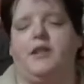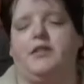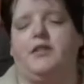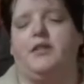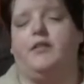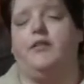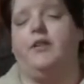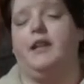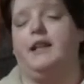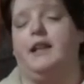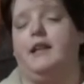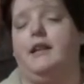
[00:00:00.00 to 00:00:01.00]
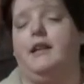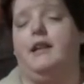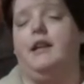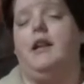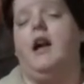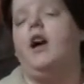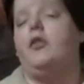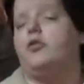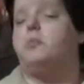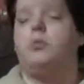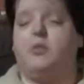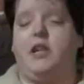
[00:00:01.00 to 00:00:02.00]
and stuff like that. Of
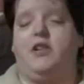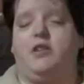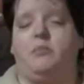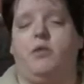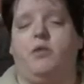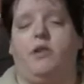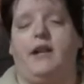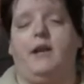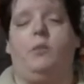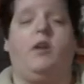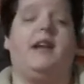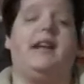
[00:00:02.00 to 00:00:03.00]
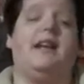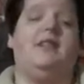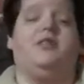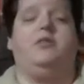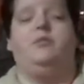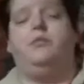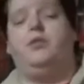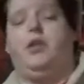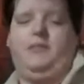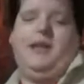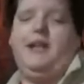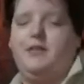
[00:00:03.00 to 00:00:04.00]
course, we'll touch more on that when I get to
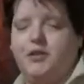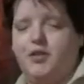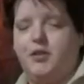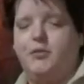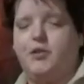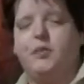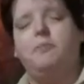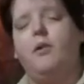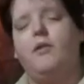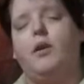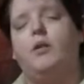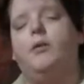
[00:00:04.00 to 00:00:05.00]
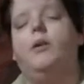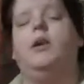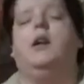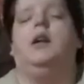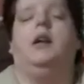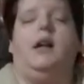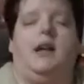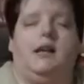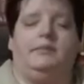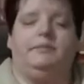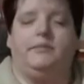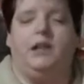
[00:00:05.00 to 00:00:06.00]
Terminator 2 tomorrow.
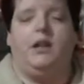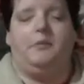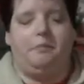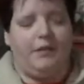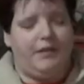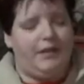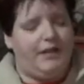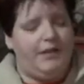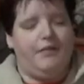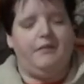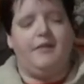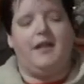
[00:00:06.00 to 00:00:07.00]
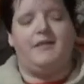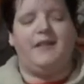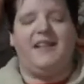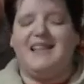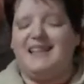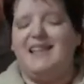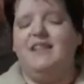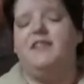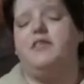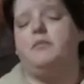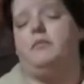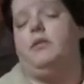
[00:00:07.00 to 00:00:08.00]
But, you know, this
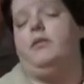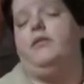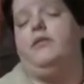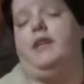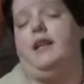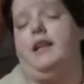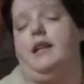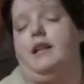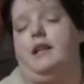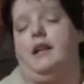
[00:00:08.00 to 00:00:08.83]
is a movie